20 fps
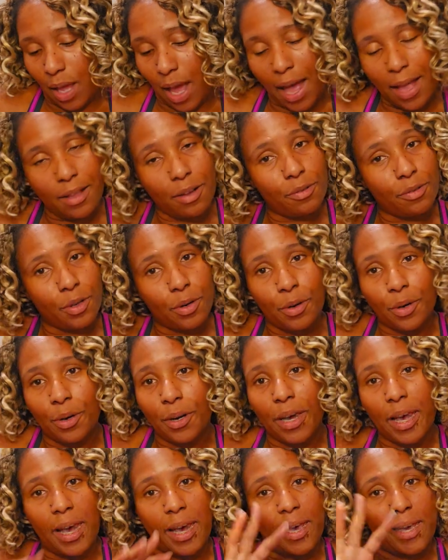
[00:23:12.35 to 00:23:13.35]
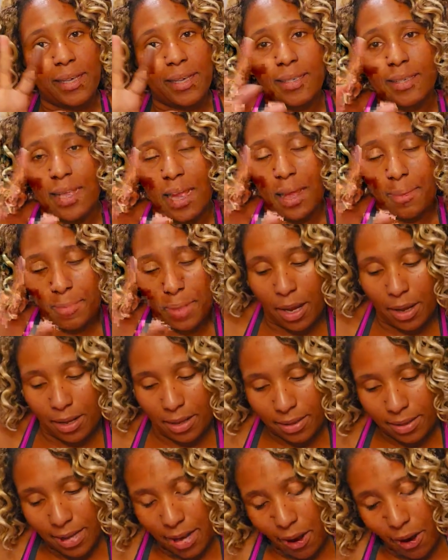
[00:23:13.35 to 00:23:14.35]
I don't know her case. I'm not going
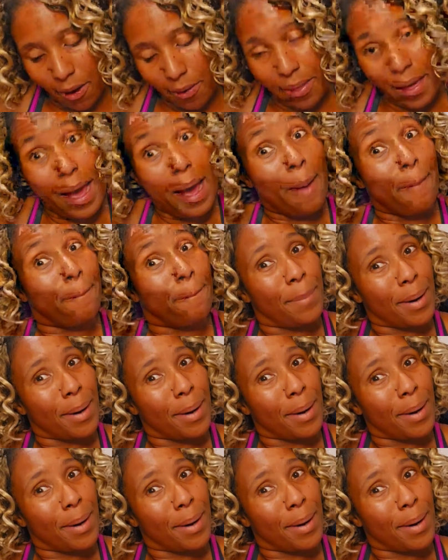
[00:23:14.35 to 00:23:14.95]
to say all that,